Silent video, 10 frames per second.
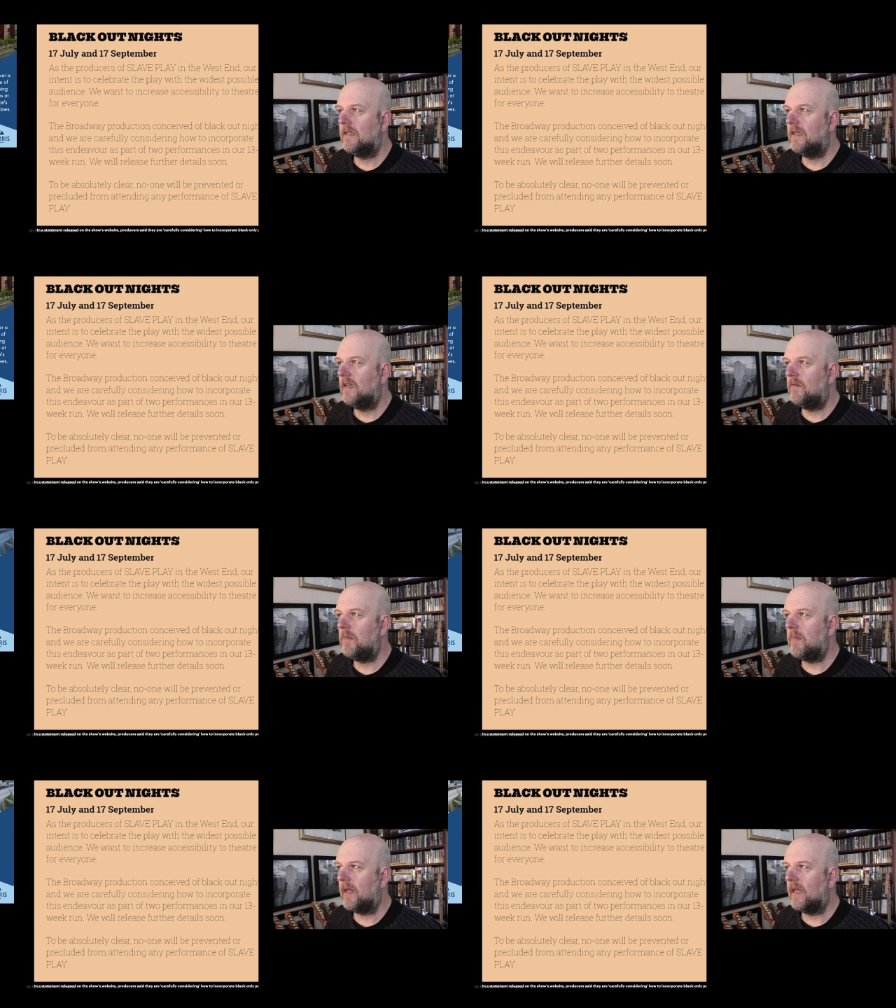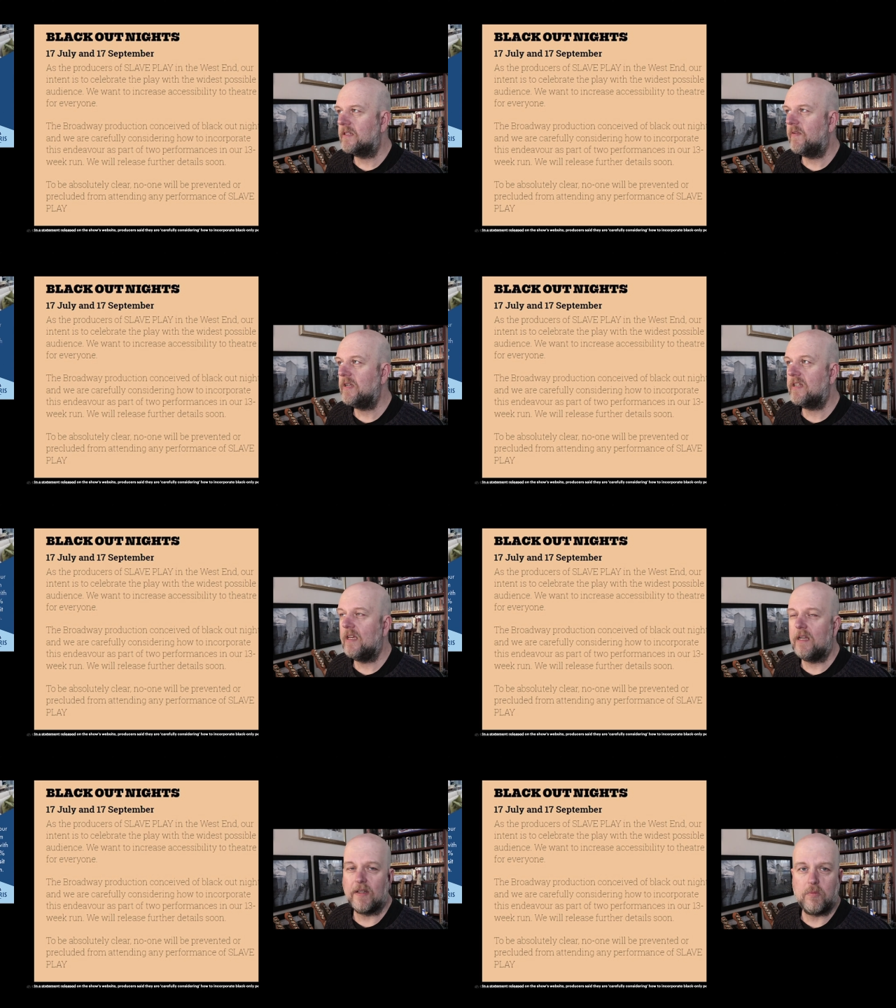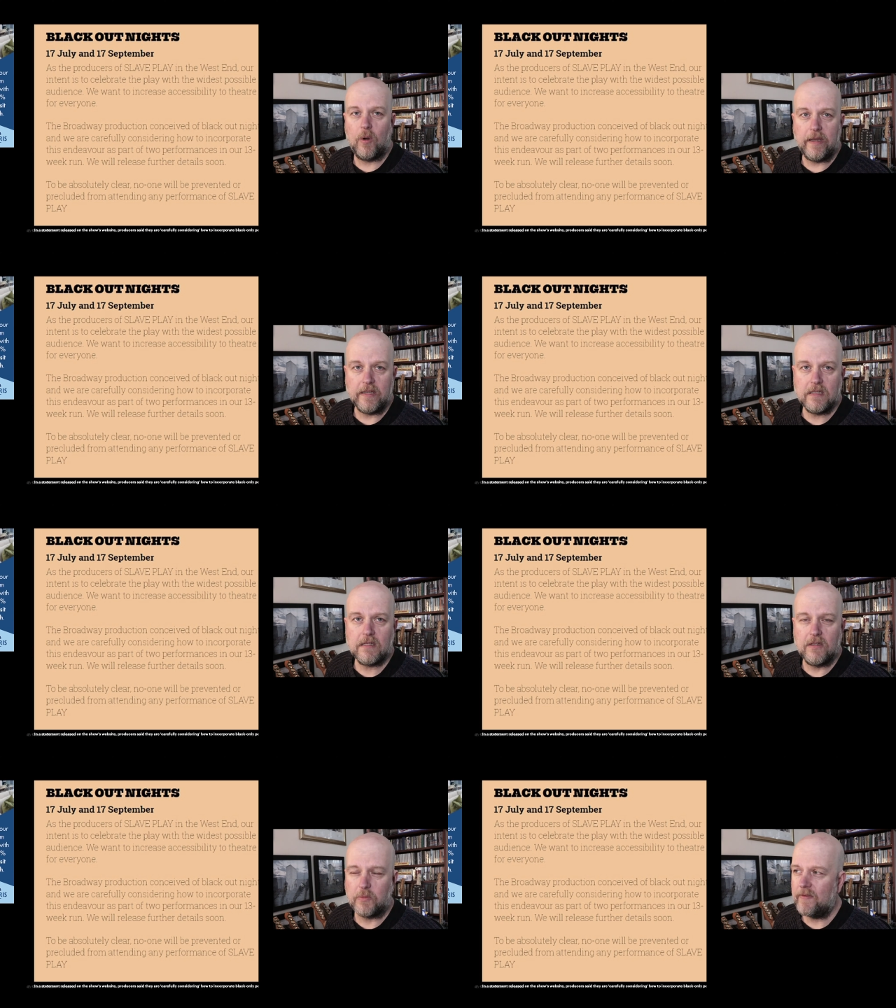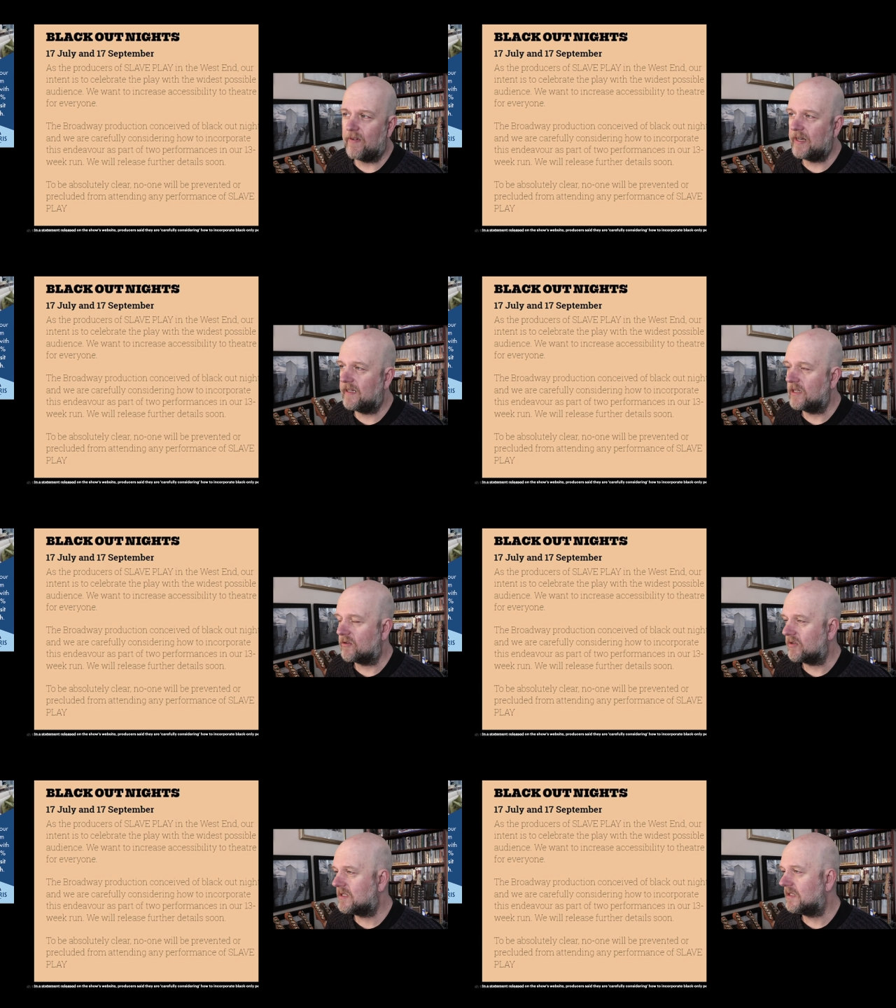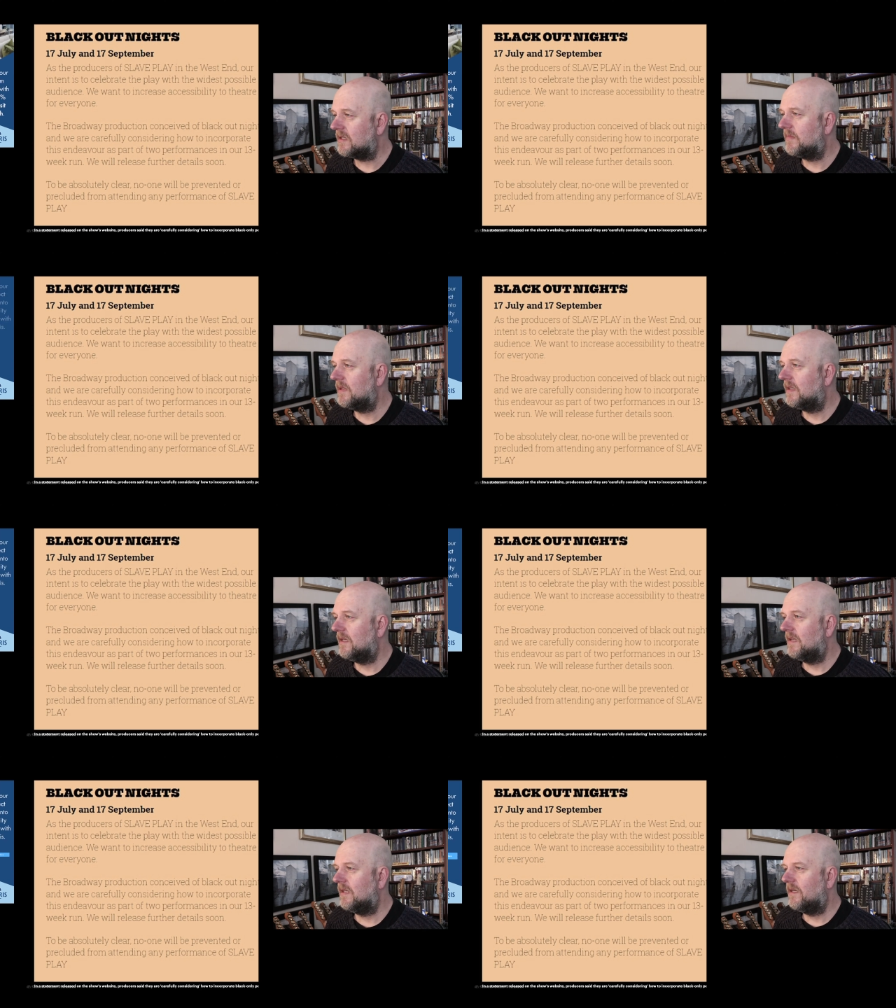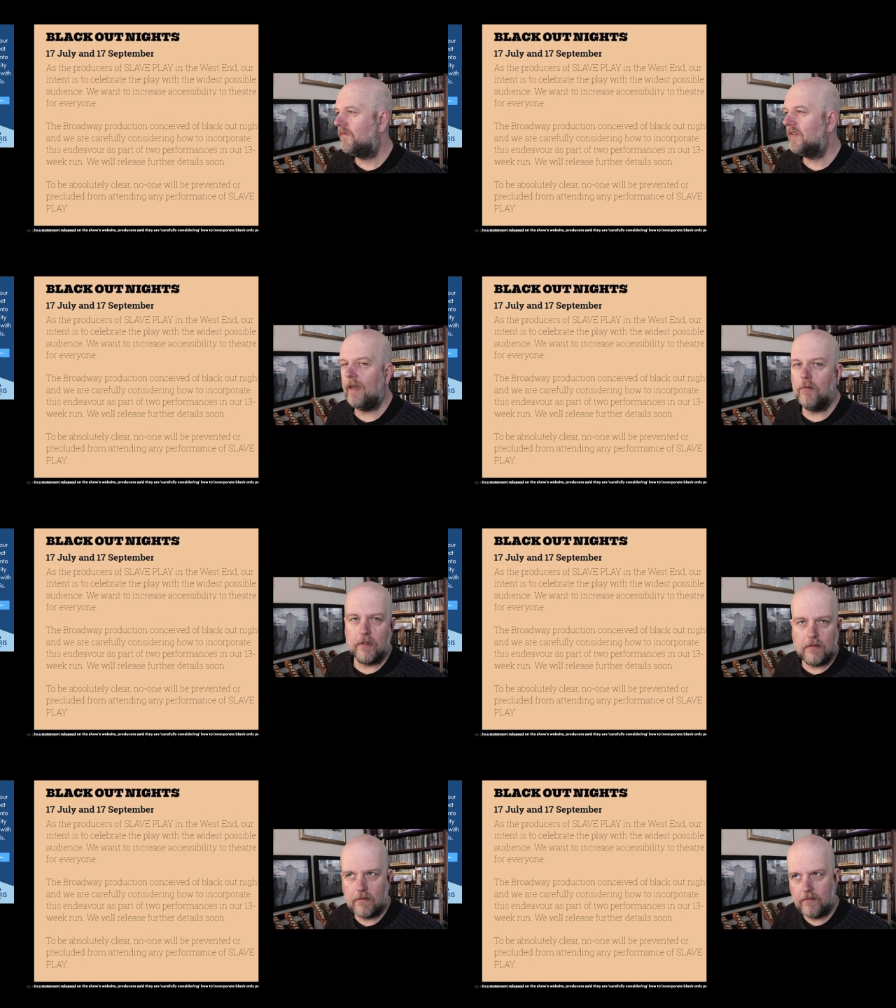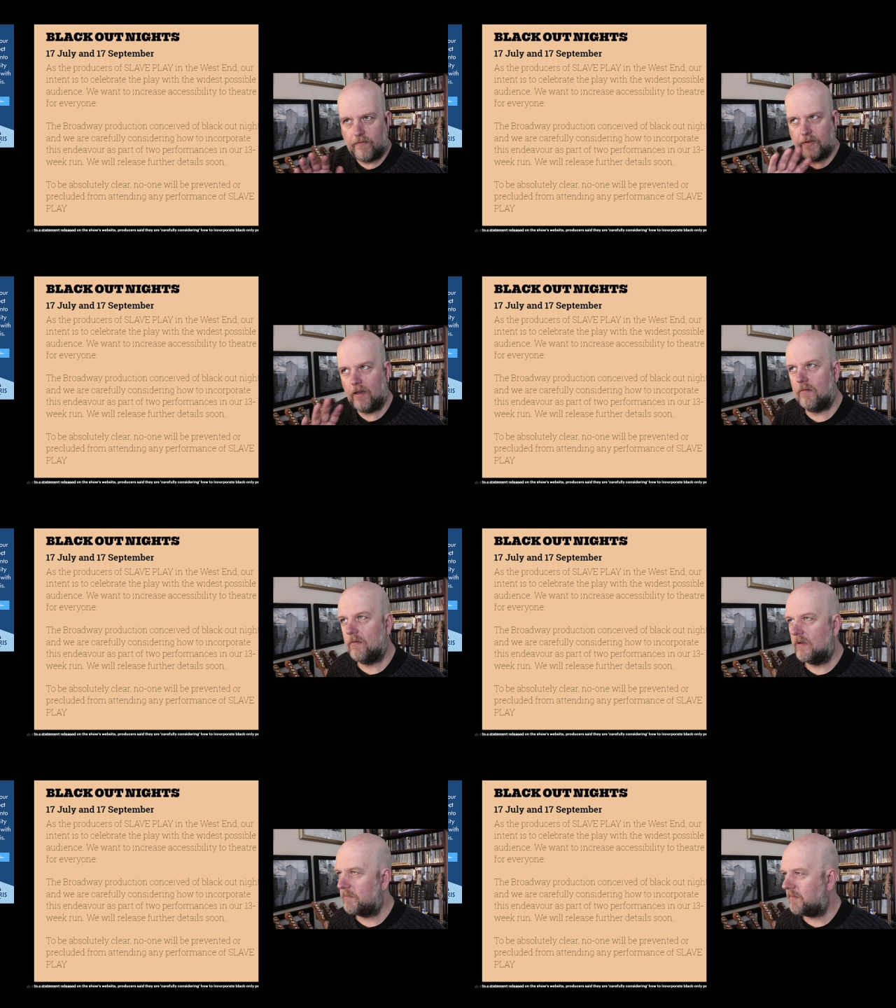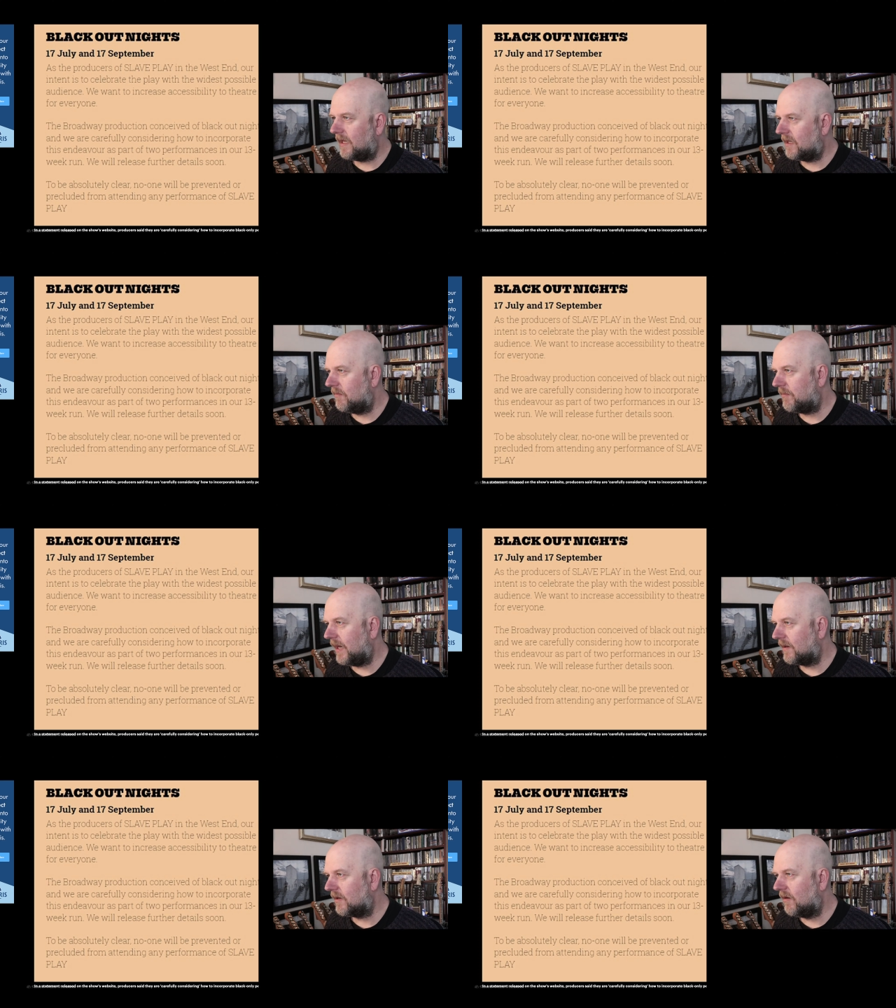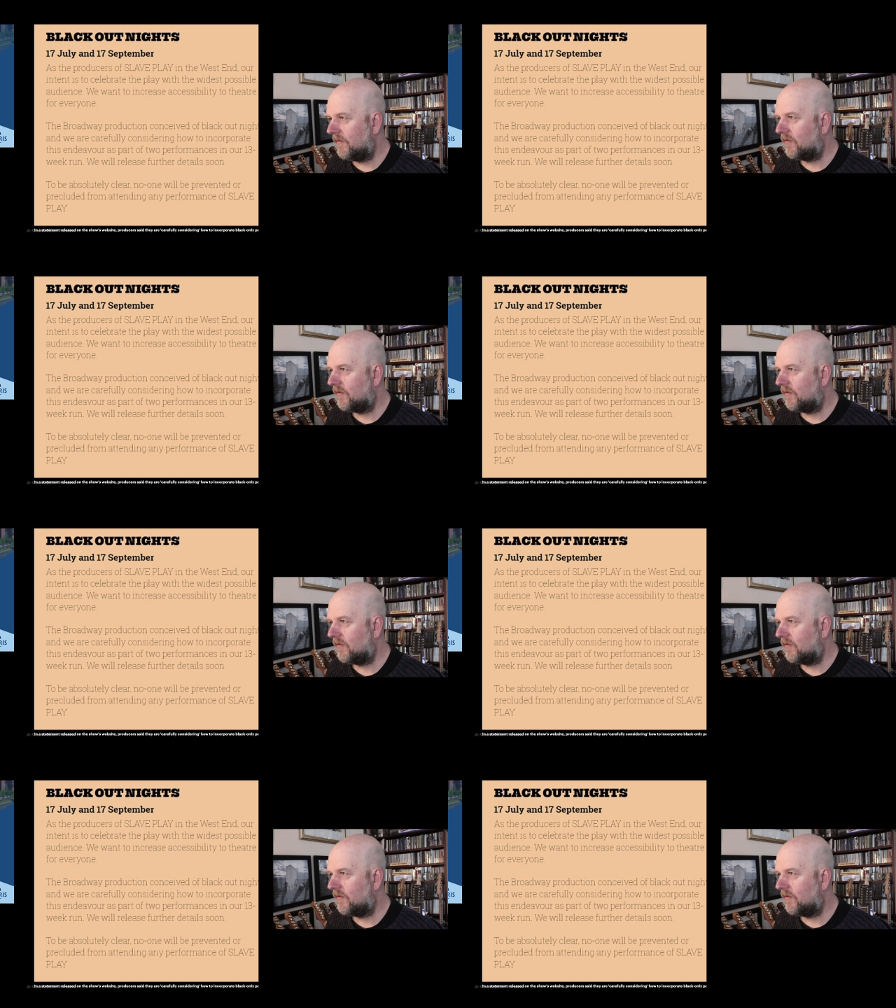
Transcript: Remember, they get very scared of us whiteys because we're very dangerous to them. Forget all the Forget all the black and black knife crime in